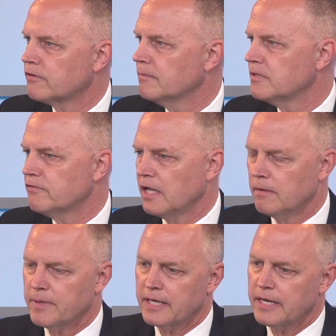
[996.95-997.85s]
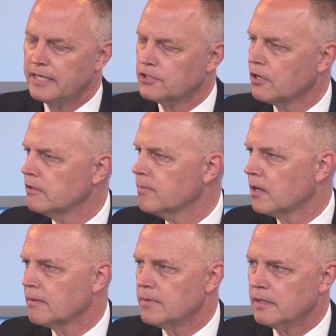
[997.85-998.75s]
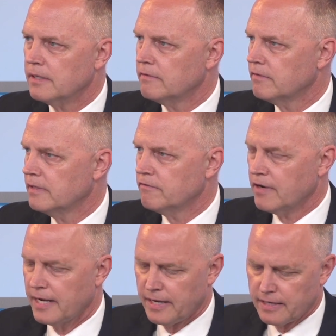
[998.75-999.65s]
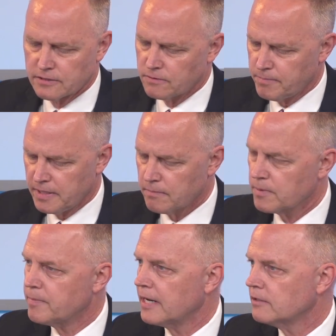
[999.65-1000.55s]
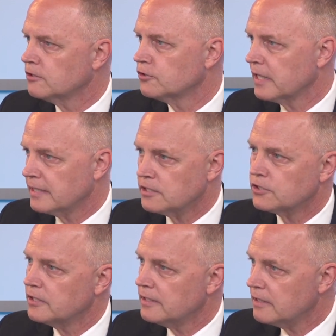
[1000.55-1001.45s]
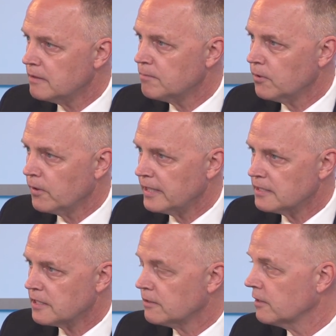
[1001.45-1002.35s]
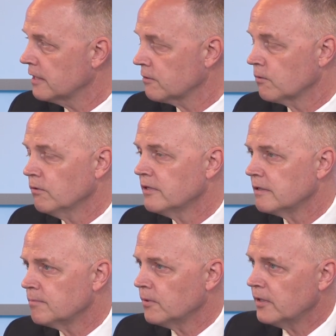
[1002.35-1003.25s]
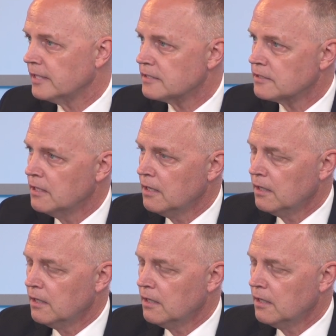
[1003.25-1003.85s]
From developing an HR department and finance, and being prepared to transition in the employees and grow the employees.